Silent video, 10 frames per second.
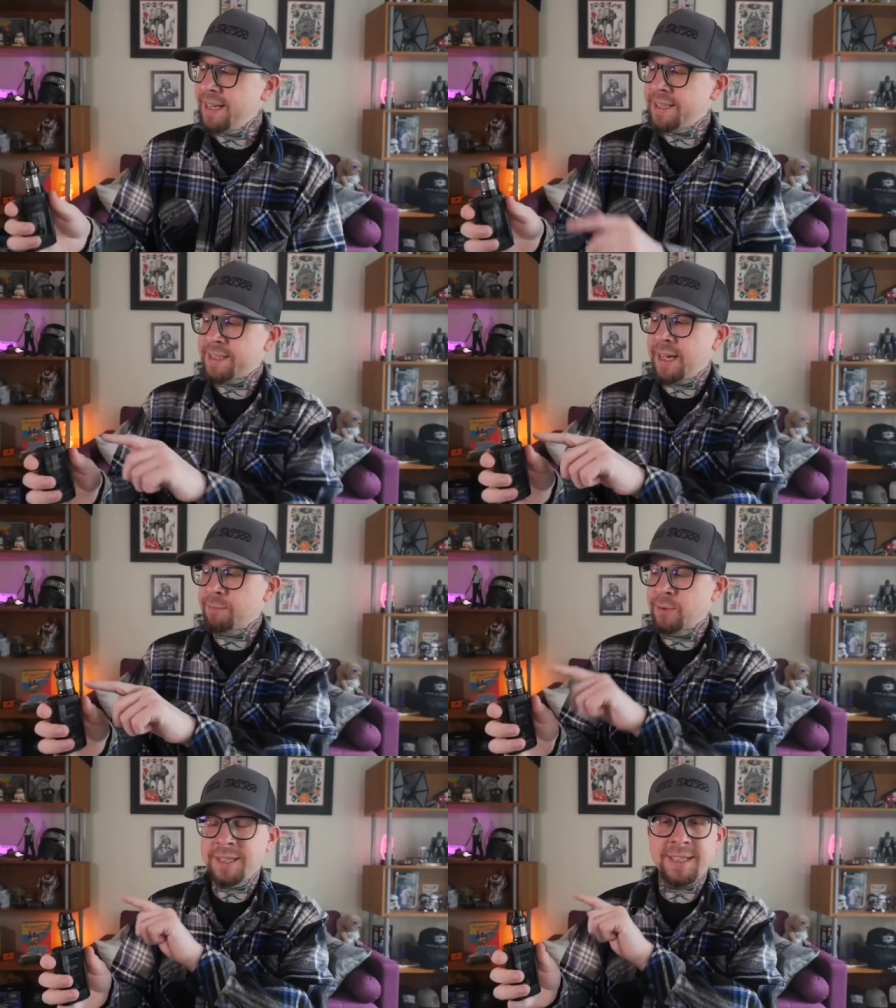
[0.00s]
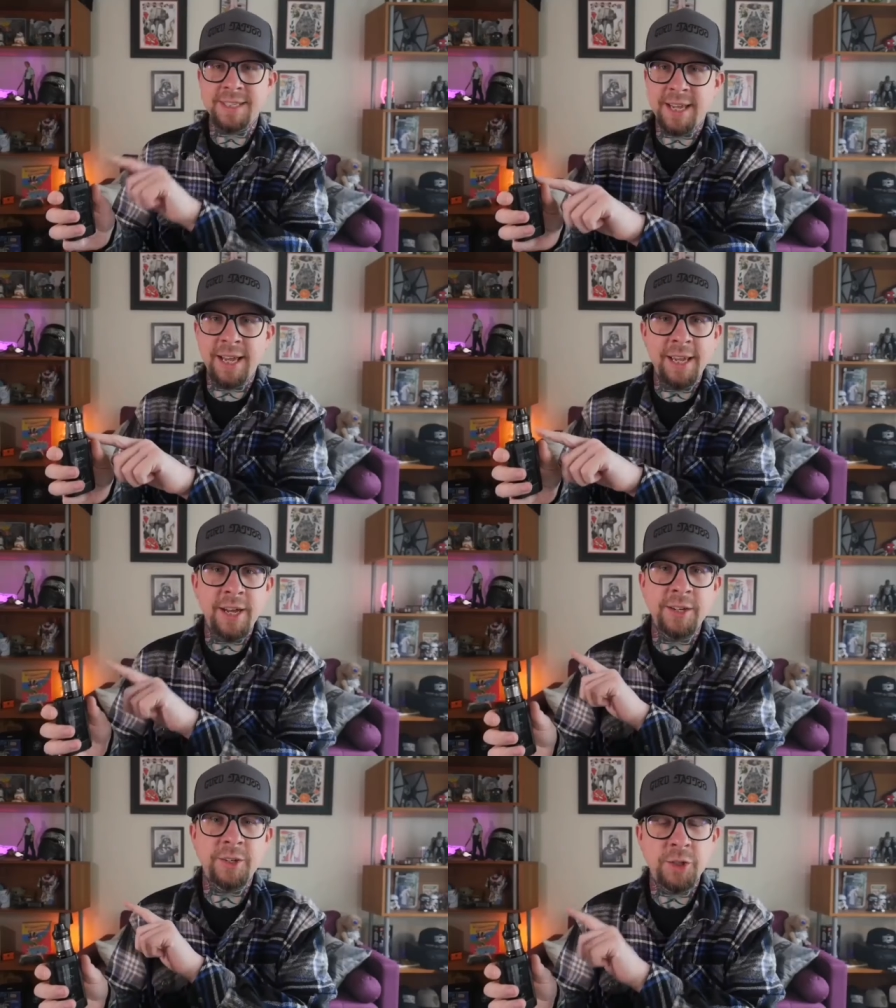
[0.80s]
It's topped with the
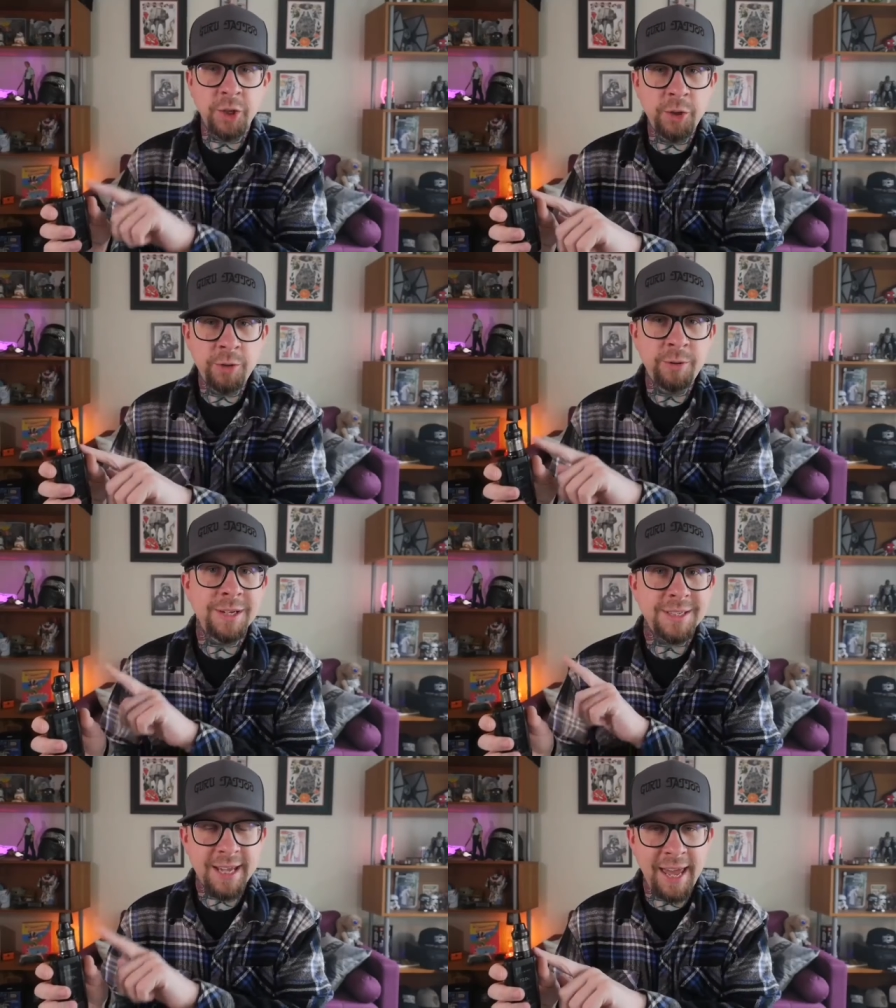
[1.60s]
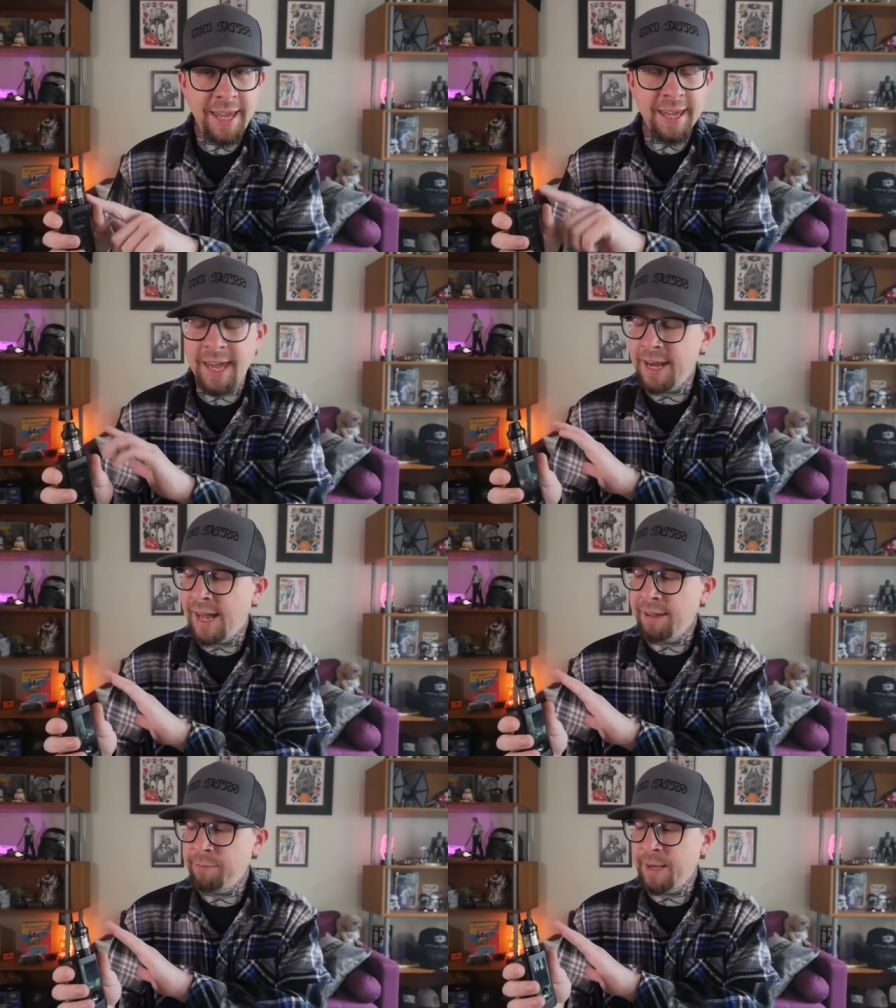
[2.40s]
Scion 2 tank, and
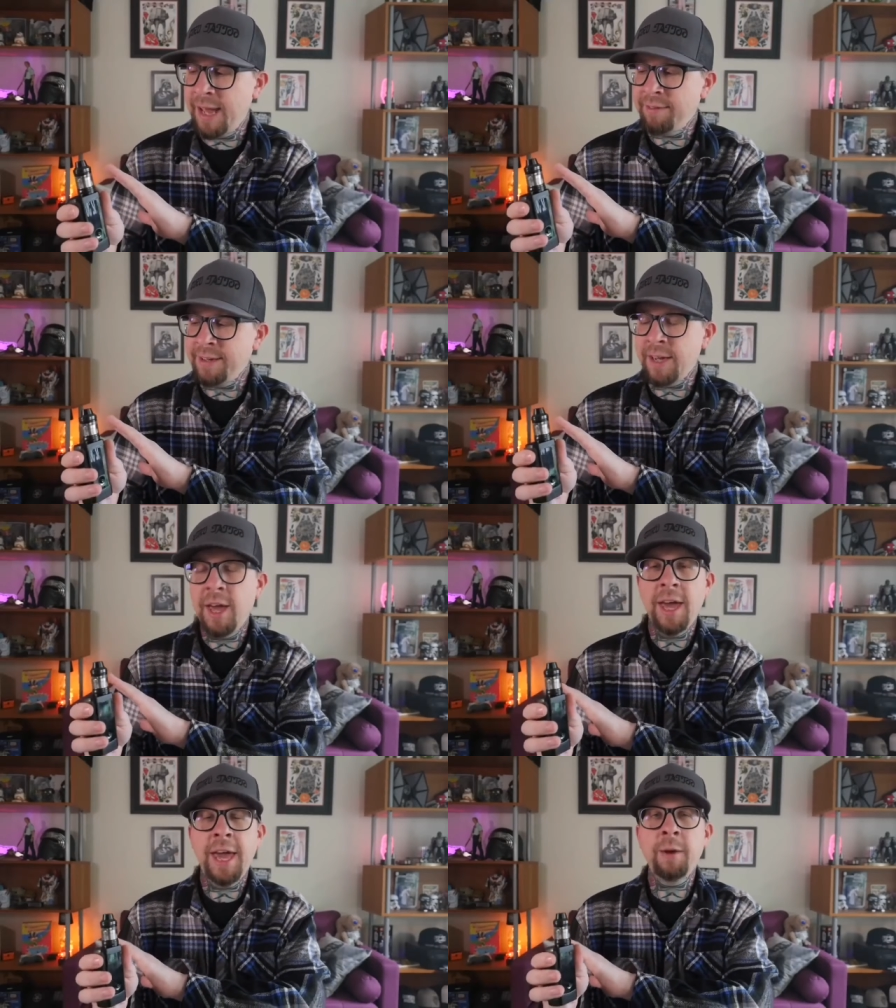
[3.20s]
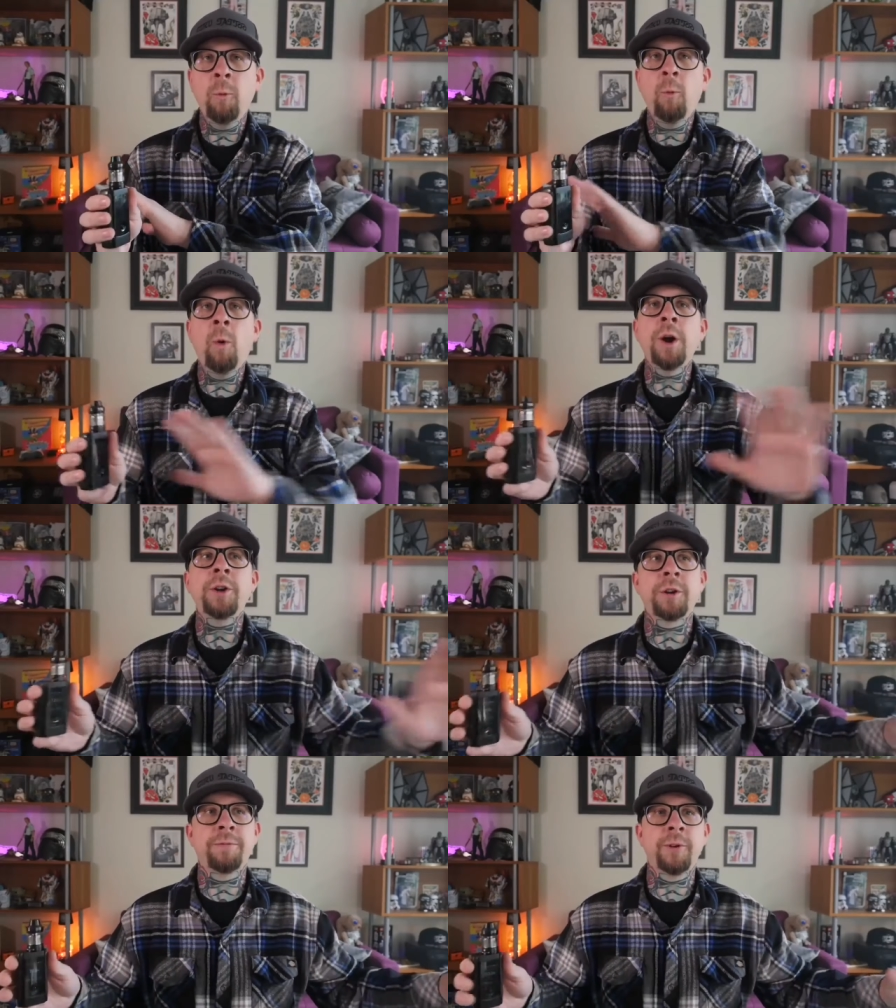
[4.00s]
I've been having a
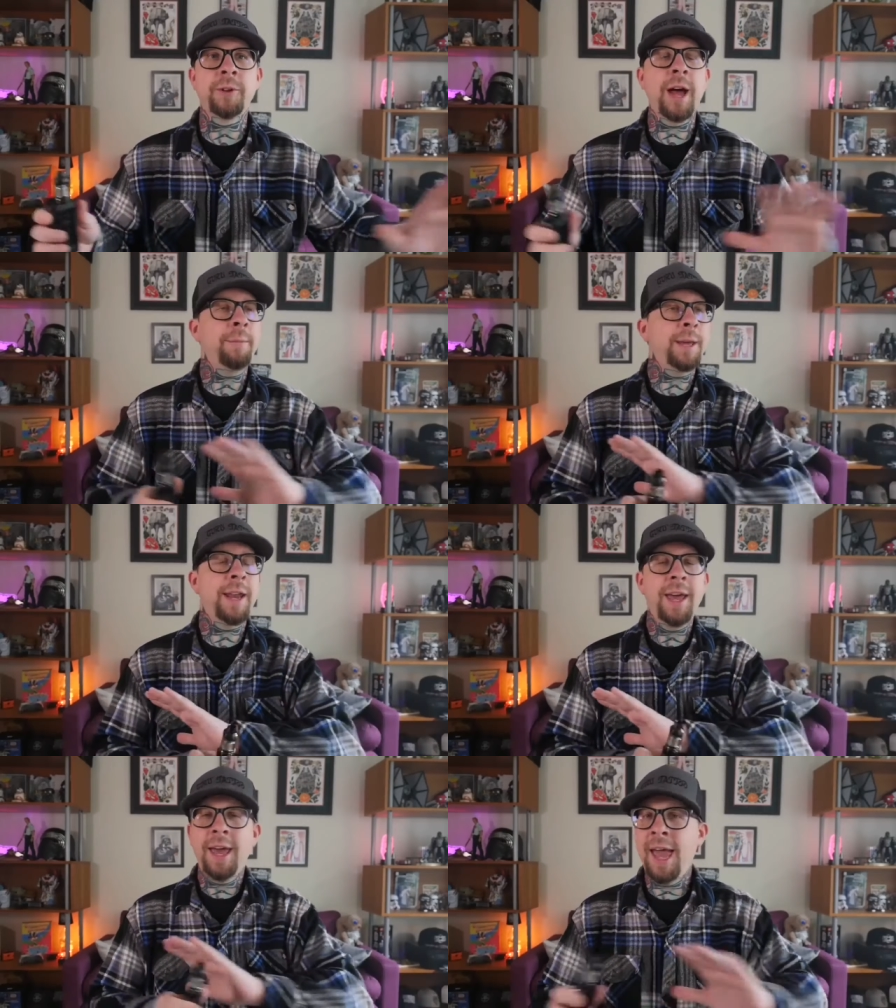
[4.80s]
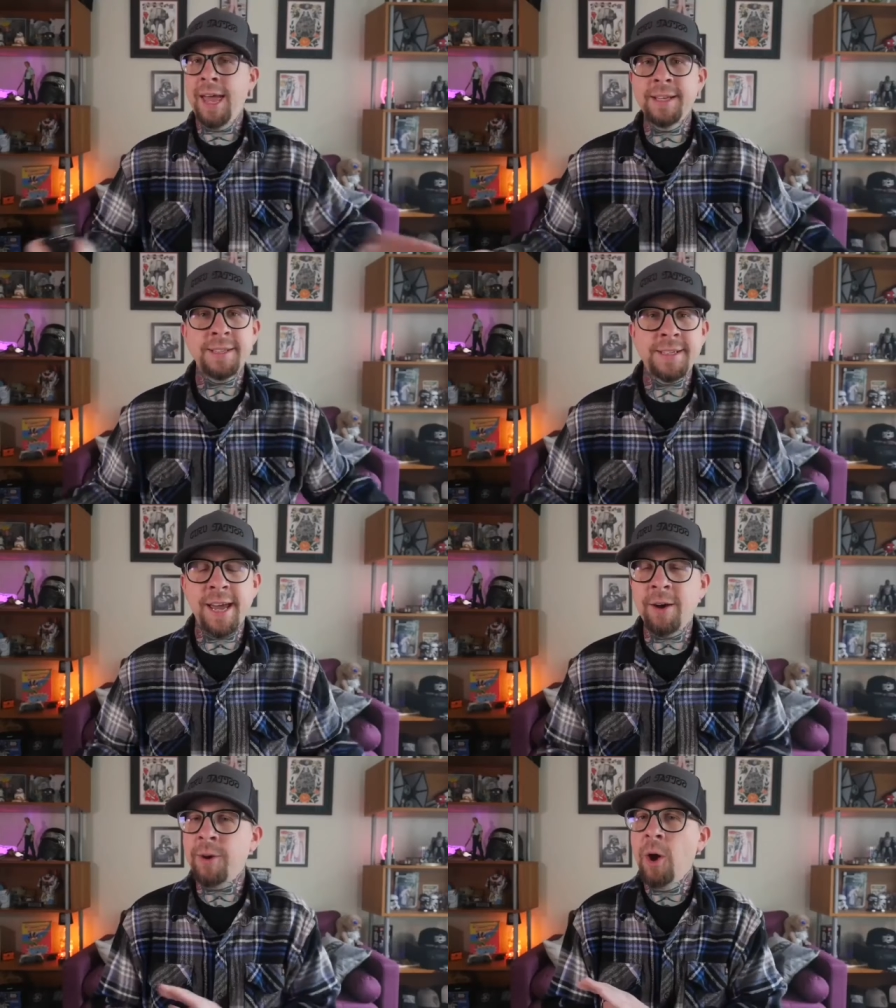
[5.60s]
wonderful, I mean, hands
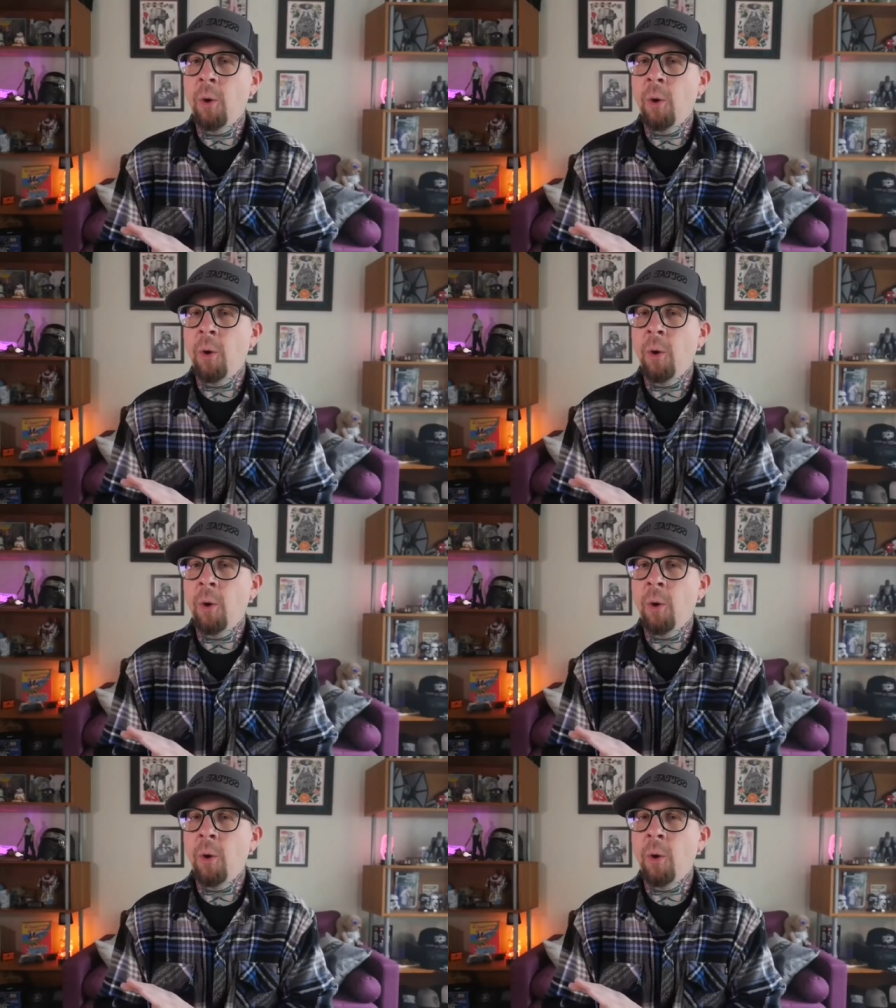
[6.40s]
down,